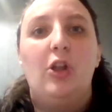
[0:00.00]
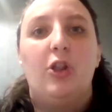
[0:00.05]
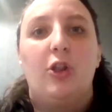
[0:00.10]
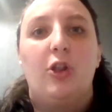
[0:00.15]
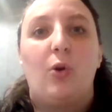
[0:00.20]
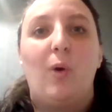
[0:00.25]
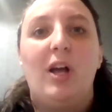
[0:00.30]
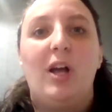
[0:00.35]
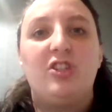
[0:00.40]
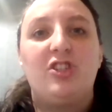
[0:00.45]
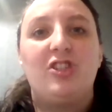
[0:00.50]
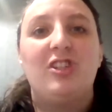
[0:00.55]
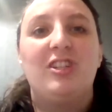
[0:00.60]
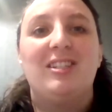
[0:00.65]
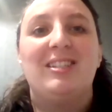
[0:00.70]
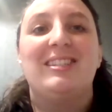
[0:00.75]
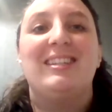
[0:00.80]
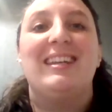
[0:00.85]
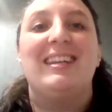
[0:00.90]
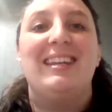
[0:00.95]
The question
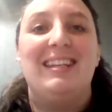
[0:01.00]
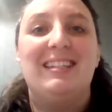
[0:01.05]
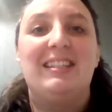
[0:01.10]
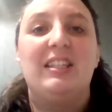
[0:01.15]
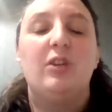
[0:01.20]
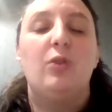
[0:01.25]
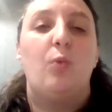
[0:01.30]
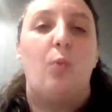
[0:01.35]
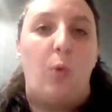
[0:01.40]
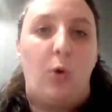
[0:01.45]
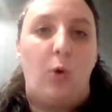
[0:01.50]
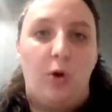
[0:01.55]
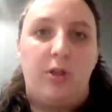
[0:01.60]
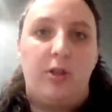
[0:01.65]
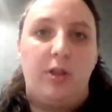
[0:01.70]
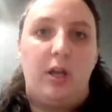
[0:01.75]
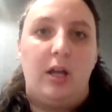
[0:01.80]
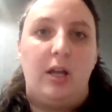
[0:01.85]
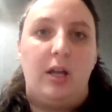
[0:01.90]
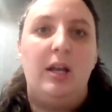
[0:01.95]
is it
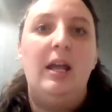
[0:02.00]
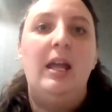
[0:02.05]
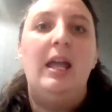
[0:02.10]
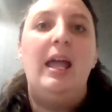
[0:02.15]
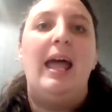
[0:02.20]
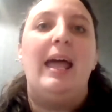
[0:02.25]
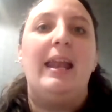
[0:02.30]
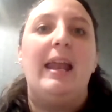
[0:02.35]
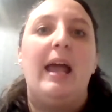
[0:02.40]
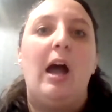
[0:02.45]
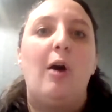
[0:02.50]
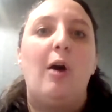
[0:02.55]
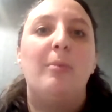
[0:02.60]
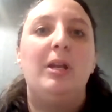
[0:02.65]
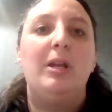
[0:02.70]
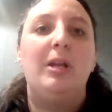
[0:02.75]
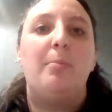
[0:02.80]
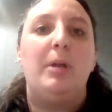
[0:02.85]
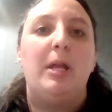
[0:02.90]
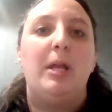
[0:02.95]
worth it? And how
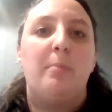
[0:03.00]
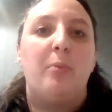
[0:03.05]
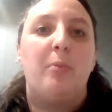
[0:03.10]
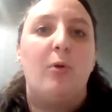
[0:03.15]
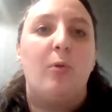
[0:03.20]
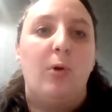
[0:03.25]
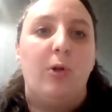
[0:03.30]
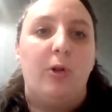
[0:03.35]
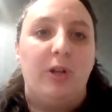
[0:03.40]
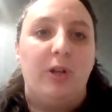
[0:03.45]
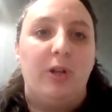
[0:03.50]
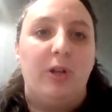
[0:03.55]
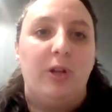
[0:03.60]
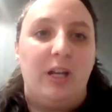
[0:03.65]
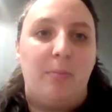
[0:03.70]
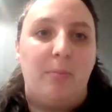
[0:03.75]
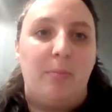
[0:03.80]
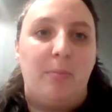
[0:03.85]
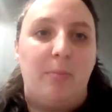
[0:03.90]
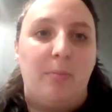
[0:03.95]
many people will it
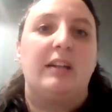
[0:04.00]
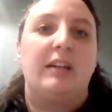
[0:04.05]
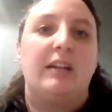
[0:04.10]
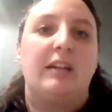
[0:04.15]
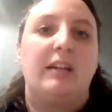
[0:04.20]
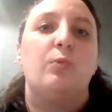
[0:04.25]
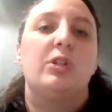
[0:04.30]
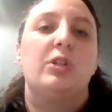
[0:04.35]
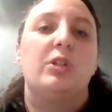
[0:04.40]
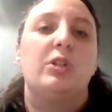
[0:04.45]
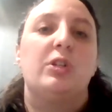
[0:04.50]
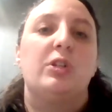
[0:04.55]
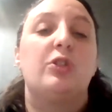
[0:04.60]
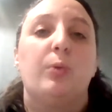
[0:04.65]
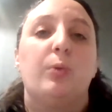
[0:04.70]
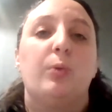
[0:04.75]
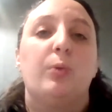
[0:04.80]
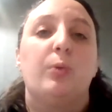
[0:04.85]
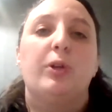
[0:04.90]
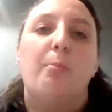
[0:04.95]
impact? And what's the
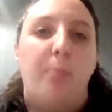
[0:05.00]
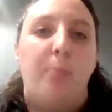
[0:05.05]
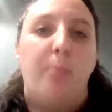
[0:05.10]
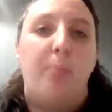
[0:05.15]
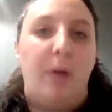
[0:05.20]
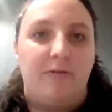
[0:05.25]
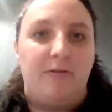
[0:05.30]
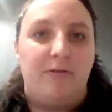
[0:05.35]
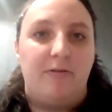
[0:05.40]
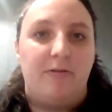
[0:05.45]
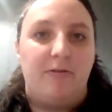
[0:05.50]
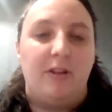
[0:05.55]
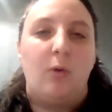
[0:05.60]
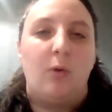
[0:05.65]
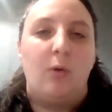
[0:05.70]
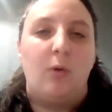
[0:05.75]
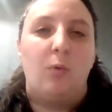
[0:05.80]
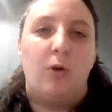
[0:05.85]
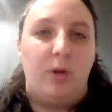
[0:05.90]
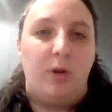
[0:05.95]
real benefit that
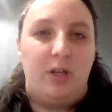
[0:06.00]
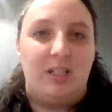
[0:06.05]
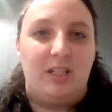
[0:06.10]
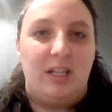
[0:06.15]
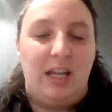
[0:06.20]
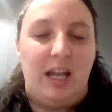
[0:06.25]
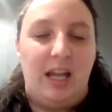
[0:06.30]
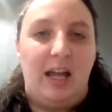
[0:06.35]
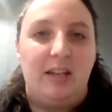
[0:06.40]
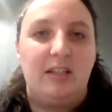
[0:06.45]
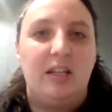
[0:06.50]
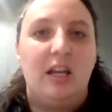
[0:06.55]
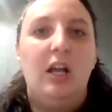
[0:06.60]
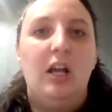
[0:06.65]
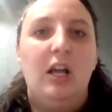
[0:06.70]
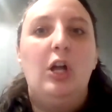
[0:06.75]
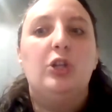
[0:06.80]
we're going to get?